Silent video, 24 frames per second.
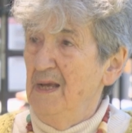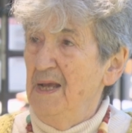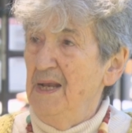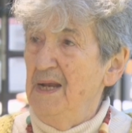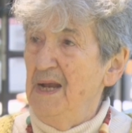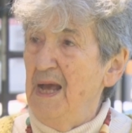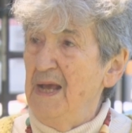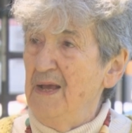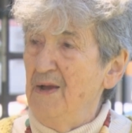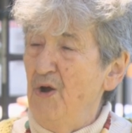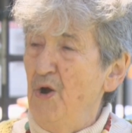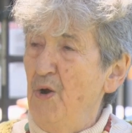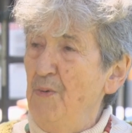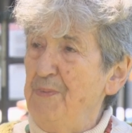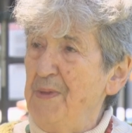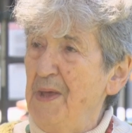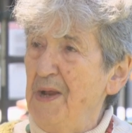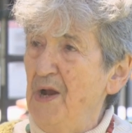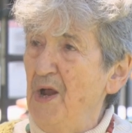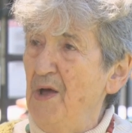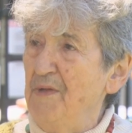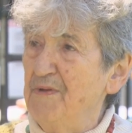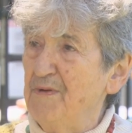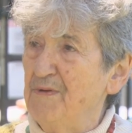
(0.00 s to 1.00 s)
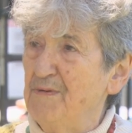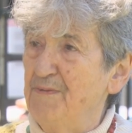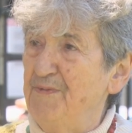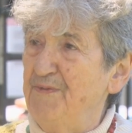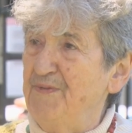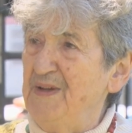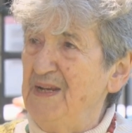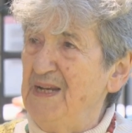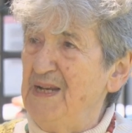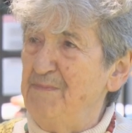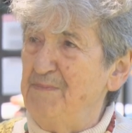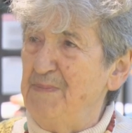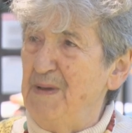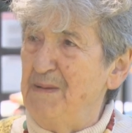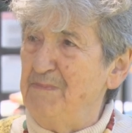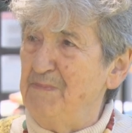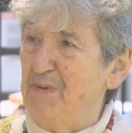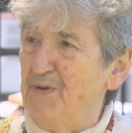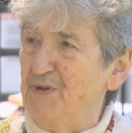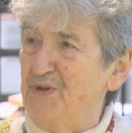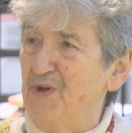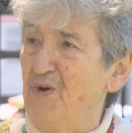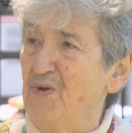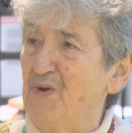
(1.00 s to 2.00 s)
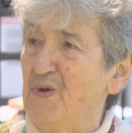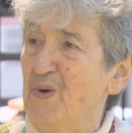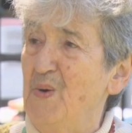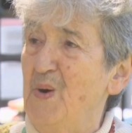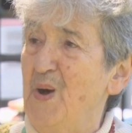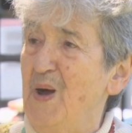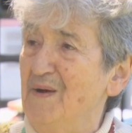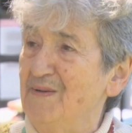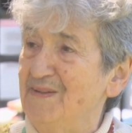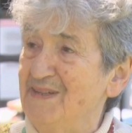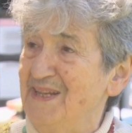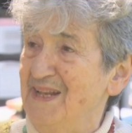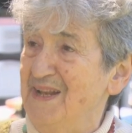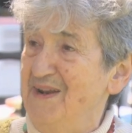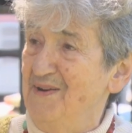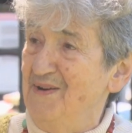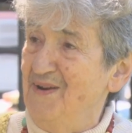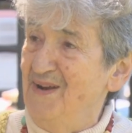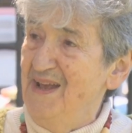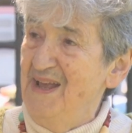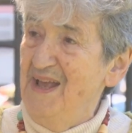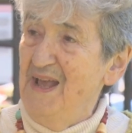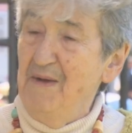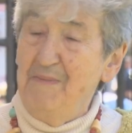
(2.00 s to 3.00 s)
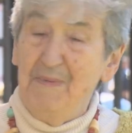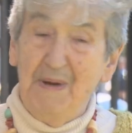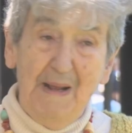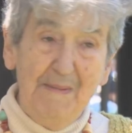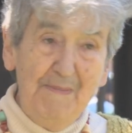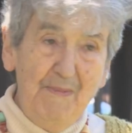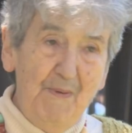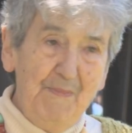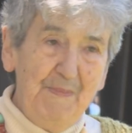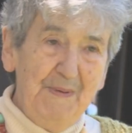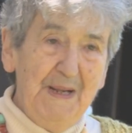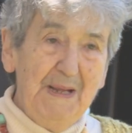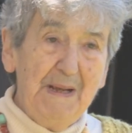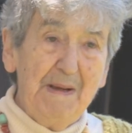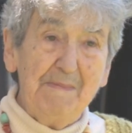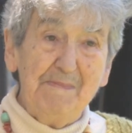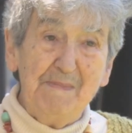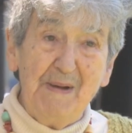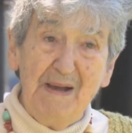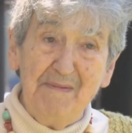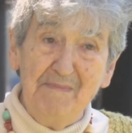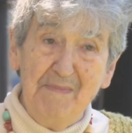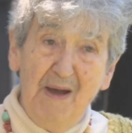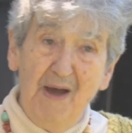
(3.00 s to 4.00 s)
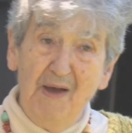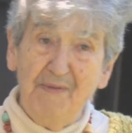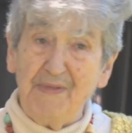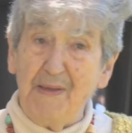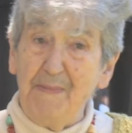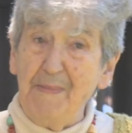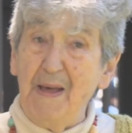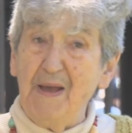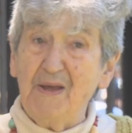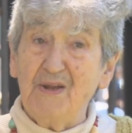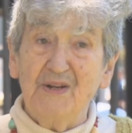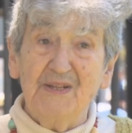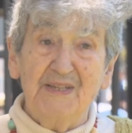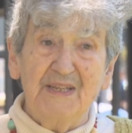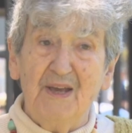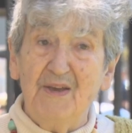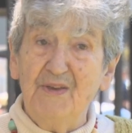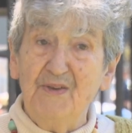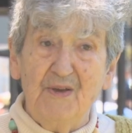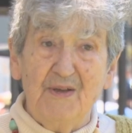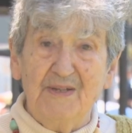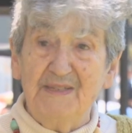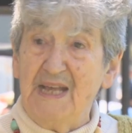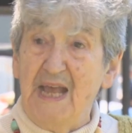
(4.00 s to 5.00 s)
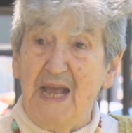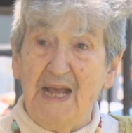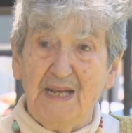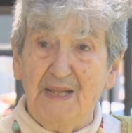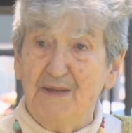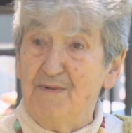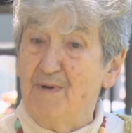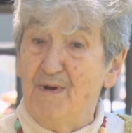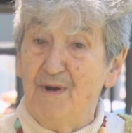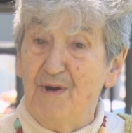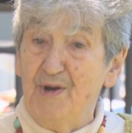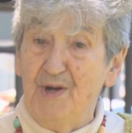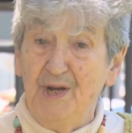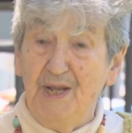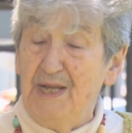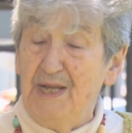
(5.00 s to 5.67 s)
and I hope that all the graffiti people don't go out there but I'm opening up my mouth. I'm not going to tell you exactly where it